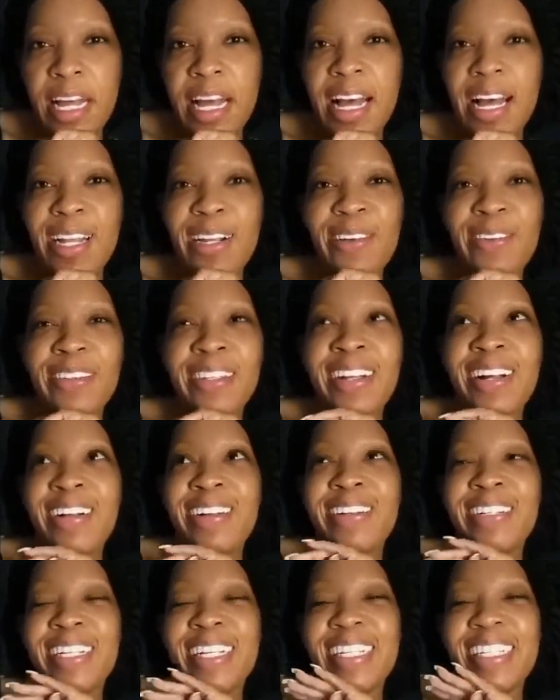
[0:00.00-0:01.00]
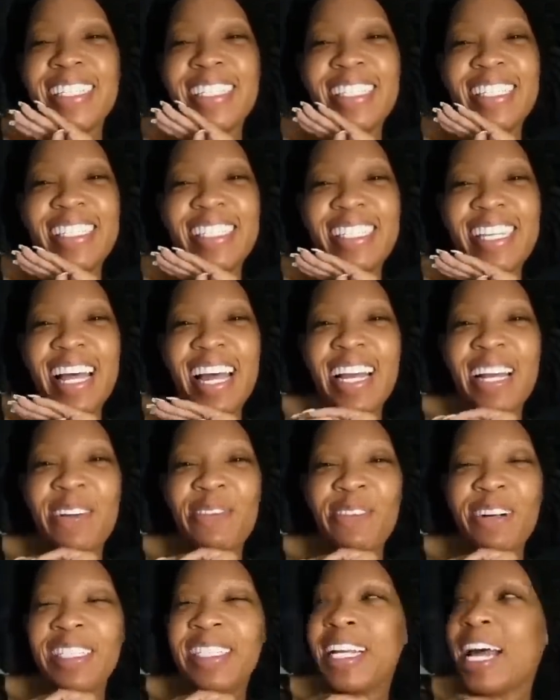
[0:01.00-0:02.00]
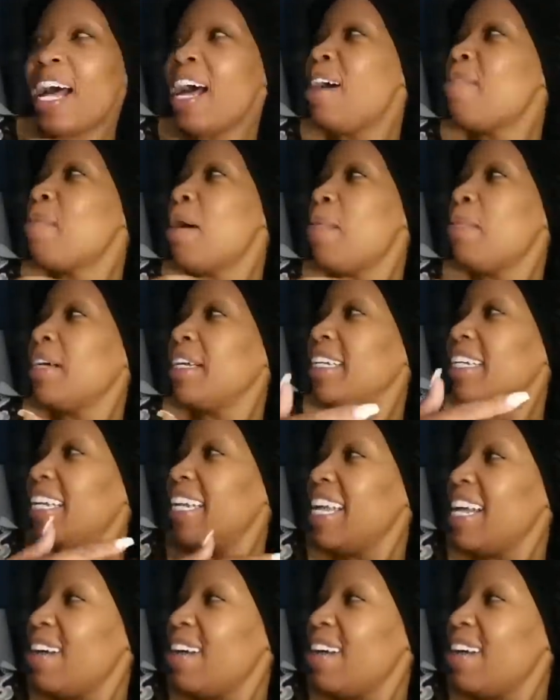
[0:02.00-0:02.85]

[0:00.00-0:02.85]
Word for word: I don't know because it's like what time I'm a